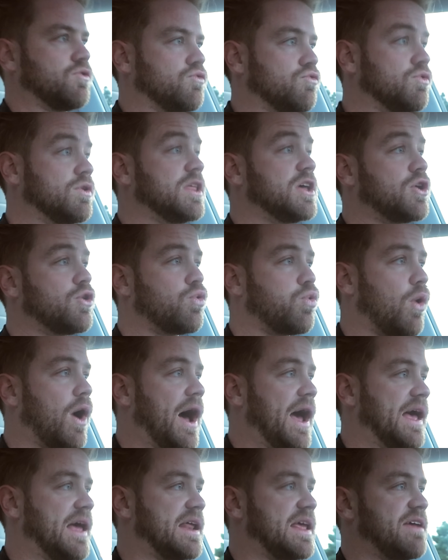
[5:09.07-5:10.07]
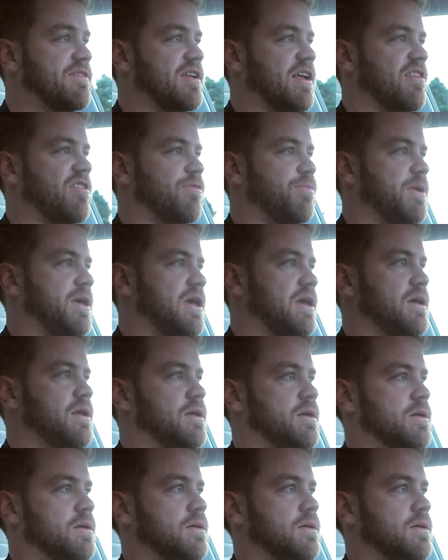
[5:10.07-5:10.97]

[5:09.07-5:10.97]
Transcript: Really quiet even at speed.